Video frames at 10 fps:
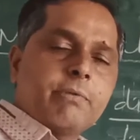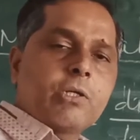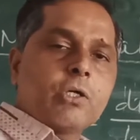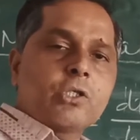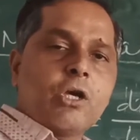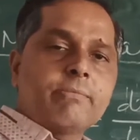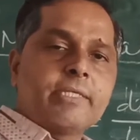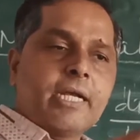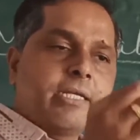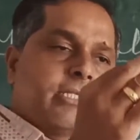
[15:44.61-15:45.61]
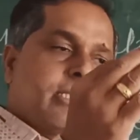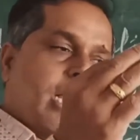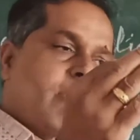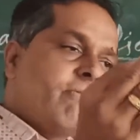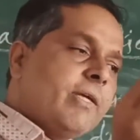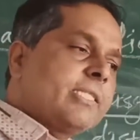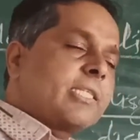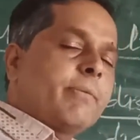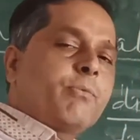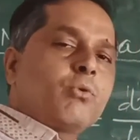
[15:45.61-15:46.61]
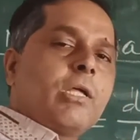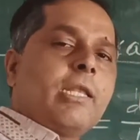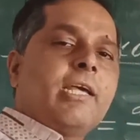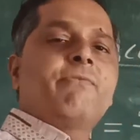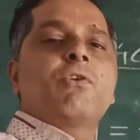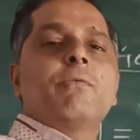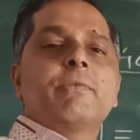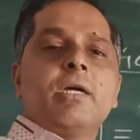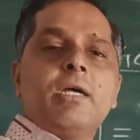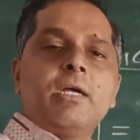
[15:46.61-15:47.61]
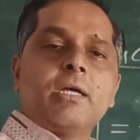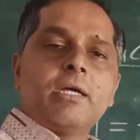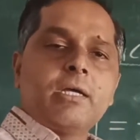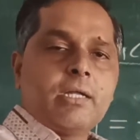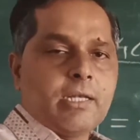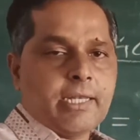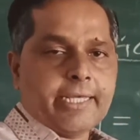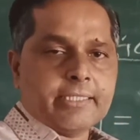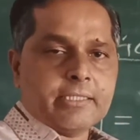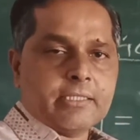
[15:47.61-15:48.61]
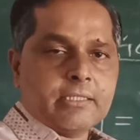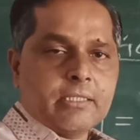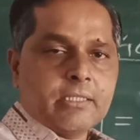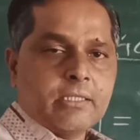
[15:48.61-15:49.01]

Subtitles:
because the object is always kept to the left of the lens.